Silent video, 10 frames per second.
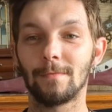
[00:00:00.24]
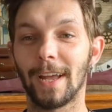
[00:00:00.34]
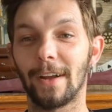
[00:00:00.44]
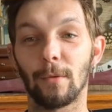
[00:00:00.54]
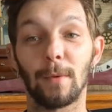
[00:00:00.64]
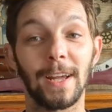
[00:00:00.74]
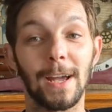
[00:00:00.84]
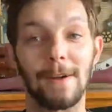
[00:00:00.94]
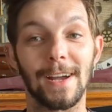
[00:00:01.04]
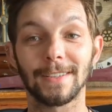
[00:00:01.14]
Hey everybody,
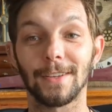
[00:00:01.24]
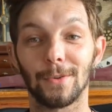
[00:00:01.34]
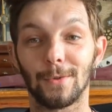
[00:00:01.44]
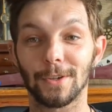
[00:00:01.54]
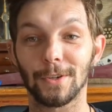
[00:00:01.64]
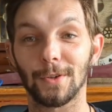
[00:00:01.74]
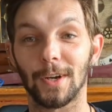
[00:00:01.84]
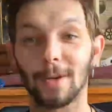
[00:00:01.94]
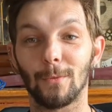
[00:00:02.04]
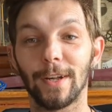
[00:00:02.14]
I'm Axel, the one
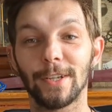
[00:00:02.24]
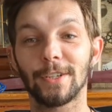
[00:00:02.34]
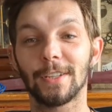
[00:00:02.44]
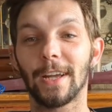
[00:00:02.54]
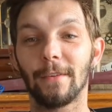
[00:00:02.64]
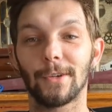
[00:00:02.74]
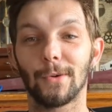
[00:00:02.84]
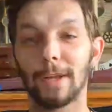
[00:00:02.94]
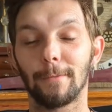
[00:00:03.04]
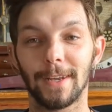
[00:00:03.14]
destroying witch. Thank you for
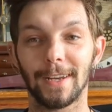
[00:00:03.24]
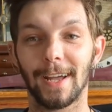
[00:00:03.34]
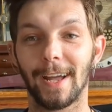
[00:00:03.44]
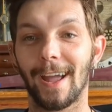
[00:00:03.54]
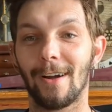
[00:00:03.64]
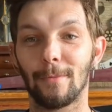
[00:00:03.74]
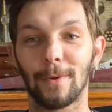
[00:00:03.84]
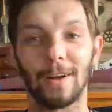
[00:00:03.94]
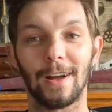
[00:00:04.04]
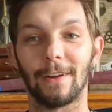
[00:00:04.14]
joining me today. I hope
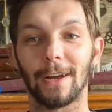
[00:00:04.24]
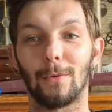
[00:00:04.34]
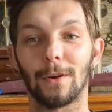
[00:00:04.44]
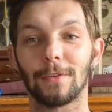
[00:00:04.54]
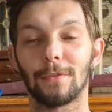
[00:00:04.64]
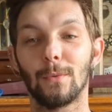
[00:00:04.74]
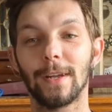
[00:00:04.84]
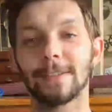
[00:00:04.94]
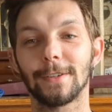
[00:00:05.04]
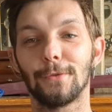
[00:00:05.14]
you're all having a wonderful
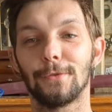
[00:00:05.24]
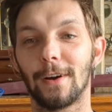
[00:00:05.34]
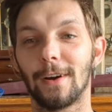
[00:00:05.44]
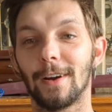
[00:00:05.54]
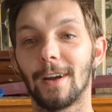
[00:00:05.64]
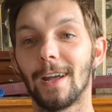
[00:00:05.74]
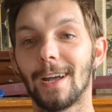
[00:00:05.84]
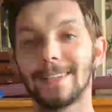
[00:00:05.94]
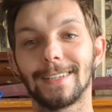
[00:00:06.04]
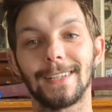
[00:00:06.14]
week so far.
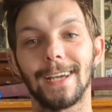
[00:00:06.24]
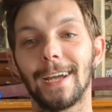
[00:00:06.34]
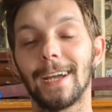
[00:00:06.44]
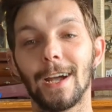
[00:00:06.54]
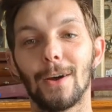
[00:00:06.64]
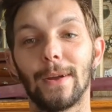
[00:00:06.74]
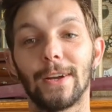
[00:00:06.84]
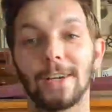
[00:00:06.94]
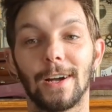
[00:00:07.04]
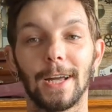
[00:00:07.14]
Today, we
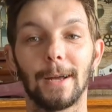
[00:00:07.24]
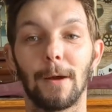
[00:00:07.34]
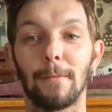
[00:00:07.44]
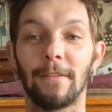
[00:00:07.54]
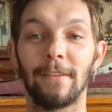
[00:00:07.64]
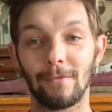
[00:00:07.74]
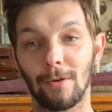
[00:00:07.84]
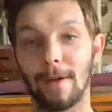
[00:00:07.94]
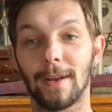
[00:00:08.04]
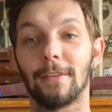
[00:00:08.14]
are talking about my
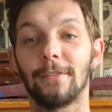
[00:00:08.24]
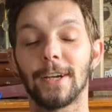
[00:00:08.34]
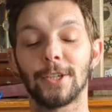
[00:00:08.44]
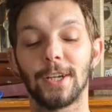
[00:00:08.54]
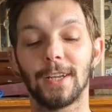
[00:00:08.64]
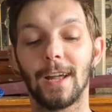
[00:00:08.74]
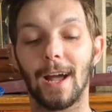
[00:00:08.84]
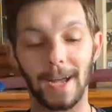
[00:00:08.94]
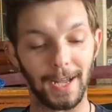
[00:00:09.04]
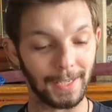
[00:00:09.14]
favorite men in fiction.
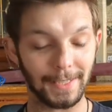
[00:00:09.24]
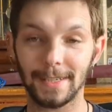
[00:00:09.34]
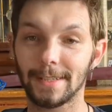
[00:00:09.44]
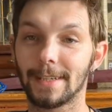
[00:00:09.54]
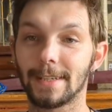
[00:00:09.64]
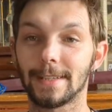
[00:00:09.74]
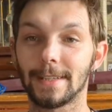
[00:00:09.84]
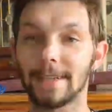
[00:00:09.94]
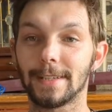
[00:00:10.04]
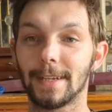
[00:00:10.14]
I did this
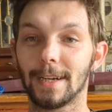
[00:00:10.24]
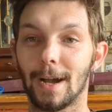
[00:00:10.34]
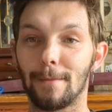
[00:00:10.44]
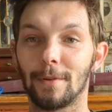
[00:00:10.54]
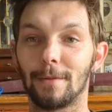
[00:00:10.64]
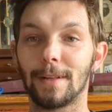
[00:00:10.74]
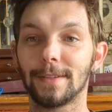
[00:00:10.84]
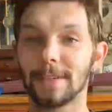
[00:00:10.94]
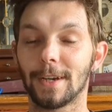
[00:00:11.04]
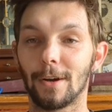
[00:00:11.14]
list a couple of
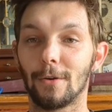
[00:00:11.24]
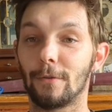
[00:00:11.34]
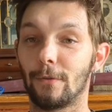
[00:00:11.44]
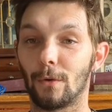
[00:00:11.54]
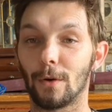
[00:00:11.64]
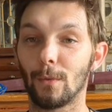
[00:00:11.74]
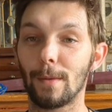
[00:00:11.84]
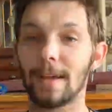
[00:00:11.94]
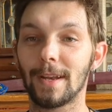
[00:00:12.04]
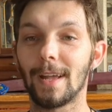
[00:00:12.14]
months ago for
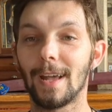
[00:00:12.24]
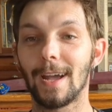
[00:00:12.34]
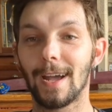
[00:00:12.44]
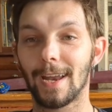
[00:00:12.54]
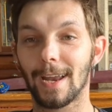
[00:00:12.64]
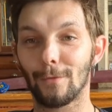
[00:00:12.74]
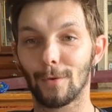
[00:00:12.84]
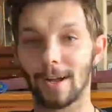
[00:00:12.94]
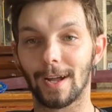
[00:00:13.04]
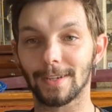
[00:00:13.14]
women, and I
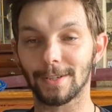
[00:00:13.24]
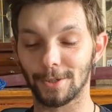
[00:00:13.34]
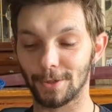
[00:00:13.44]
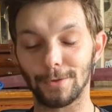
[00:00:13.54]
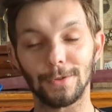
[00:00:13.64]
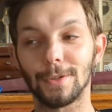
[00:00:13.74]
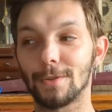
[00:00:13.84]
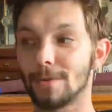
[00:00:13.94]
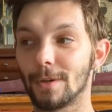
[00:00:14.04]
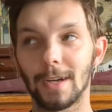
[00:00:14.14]
forgot to
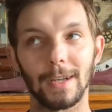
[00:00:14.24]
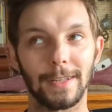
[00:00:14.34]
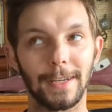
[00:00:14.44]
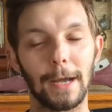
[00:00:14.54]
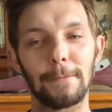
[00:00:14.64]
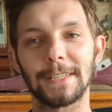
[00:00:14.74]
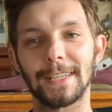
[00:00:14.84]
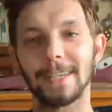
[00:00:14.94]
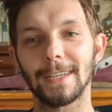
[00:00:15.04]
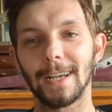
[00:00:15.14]
do the
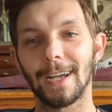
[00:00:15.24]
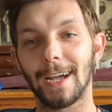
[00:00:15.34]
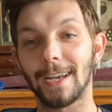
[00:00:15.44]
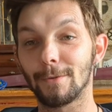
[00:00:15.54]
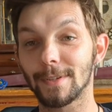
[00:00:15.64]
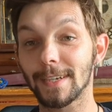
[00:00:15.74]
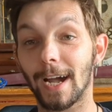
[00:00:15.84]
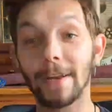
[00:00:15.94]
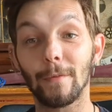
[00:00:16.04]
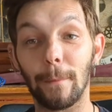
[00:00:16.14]
opposite, and it was
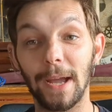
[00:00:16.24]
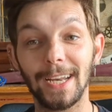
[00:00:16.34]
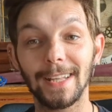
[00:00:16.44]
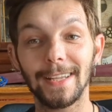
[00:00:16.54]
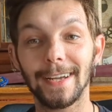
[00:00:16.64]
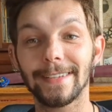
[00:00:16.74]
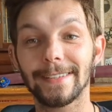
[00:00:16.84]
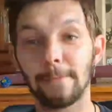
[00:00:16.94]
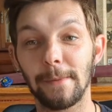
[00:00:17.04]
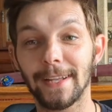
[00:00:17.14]
kind of a pain in the ass
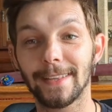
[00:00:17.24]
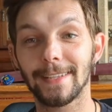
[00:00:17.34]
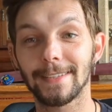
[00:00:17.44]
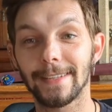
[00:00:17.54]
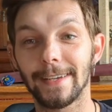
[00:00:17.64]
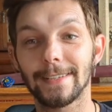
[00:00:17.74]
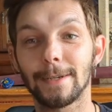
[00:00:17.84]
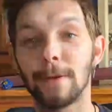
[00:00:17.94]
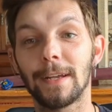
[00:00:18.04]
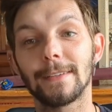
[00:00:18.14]
to make this
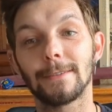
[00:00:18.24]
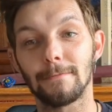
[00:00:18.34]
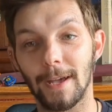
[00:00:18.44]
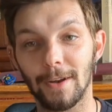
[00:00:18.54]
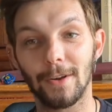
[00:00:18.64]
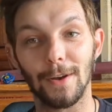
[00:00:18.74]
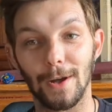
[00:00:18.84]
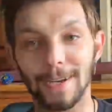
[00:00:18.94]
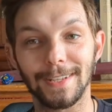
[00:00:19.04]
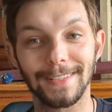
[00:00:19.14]
list because men are
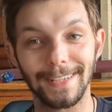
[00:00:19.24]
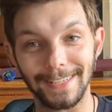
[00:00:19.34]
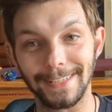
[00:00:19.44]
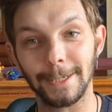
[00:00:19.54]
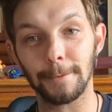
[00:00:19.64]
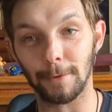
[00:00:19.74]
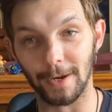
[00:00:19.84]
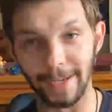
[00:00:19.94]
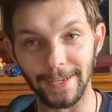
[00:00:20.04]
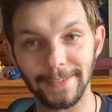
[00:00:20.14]
not as easy to
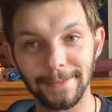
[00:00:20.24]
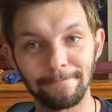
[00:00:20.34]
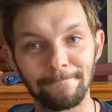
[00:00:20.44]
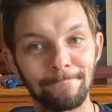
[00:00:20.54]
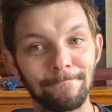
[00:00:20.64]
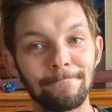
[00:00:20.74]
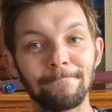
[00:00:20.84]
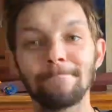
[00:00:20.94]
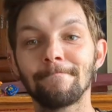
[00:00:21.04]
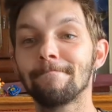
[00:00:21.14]
praise.
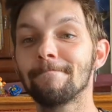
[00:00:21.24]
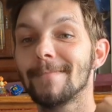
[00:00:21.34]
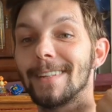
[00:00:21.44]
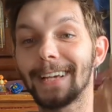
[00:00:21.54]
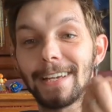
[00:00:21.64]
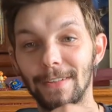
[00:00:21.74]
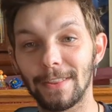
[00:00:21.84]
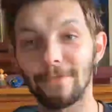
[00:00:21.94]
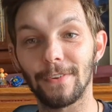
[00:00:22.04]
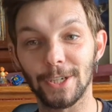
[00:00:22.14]
Even
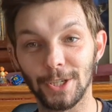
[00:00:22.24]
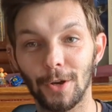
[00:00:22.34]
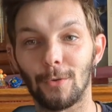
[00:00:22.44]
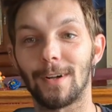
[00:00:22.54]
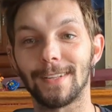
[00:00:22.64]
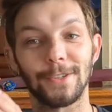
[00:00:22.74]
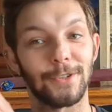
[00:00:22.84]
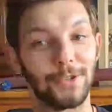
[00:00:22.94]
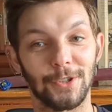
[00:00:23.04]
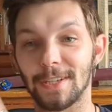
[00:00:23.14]
the fictional ones,
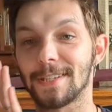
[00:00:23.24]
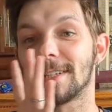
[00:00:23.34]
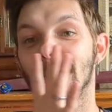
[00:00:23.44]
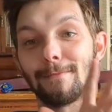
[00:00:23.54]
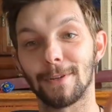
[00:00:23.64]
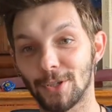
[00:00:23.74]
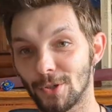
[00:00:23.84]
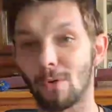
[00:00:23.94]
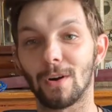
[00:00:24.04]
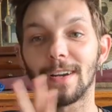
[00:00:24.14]
just the
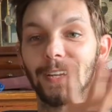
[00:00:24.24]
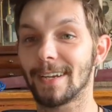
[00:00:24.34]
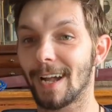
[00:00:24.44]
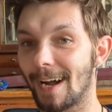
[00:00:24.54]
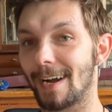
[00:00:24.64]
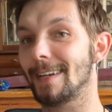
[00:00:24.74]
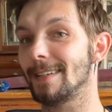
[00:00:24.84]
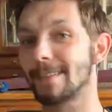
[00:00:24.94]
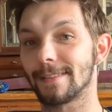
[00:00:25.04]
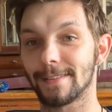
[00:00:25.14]
majority,
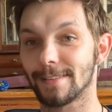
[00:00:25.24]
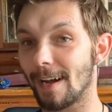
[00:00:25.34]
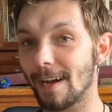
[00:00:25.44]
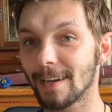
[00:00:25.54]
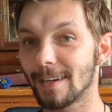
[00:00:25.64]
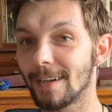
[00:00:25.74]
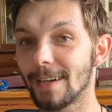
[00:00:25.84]
kinda suck.